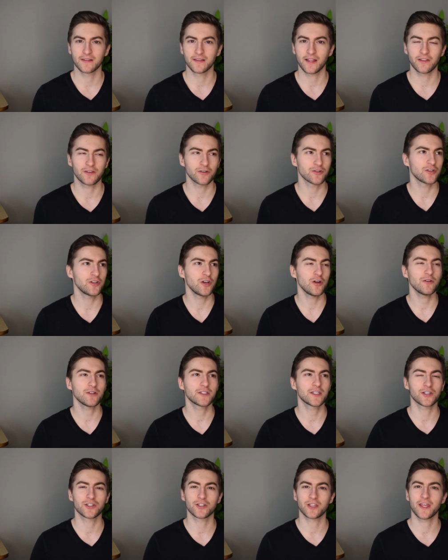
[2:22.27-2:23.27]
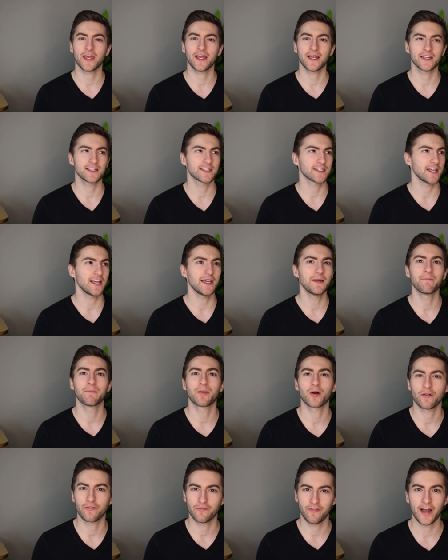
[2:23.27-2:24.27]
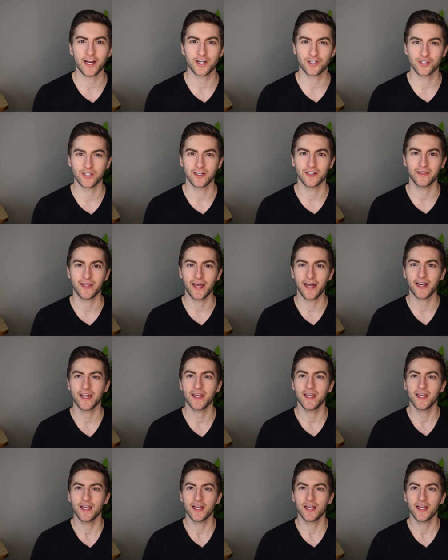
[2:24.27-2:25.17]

that there's no such thing as imperfection, that